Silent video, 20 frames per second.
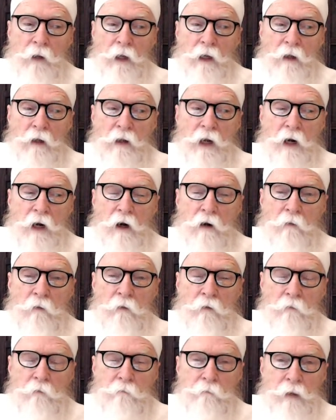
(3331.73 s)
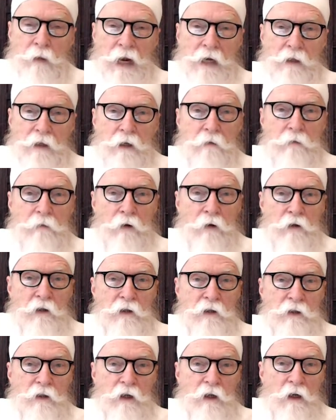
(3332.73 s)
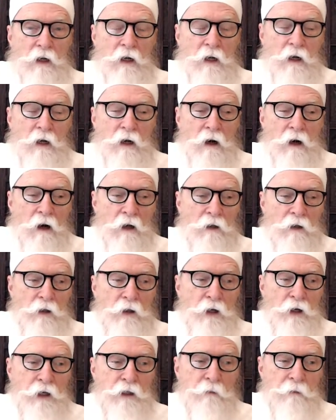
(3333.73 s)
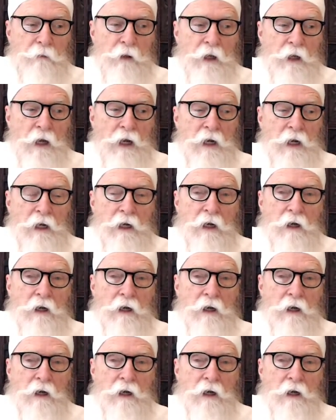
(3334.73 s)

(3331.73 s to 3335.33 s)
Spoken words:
They are mainly focused on learning to play